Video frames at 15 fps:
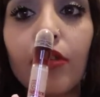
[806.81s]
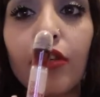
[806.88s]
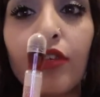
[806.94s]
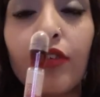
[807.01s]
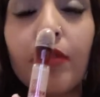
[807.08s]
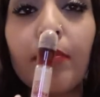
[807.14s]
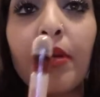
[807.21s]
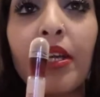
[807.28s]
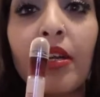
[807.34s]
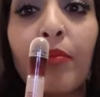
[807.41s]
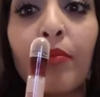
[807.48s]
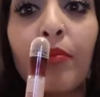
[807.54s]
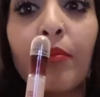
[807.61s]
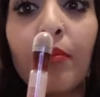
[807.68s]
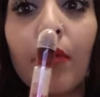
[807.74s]
use
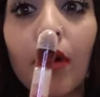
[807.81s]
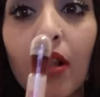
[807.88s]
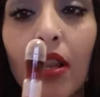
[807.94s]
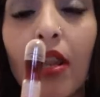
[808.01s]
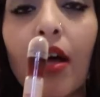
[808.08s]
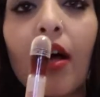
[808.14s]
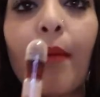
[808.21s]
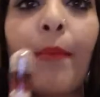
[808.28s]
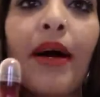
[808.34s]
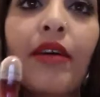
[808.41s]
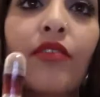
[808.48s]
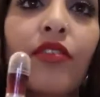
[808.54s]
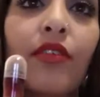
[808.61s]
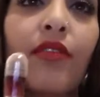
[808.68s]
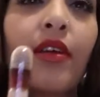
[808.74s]
minimal
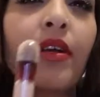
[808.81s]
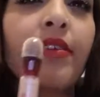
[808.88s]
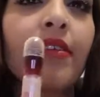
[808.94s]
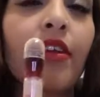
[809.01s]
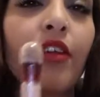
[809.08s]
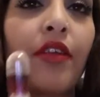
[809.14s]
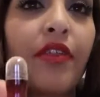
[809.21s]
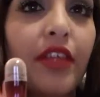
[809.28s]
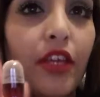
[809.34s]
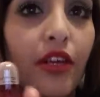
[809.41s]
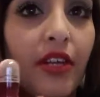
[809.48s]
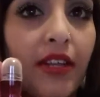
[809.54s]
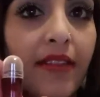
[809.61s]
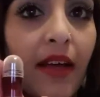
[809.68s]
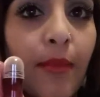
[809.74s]
amounts of it because I don't think
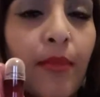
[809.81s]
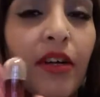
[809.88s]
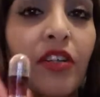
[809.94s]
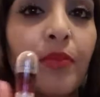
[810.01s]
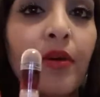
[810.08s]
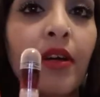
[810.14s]
you need that much.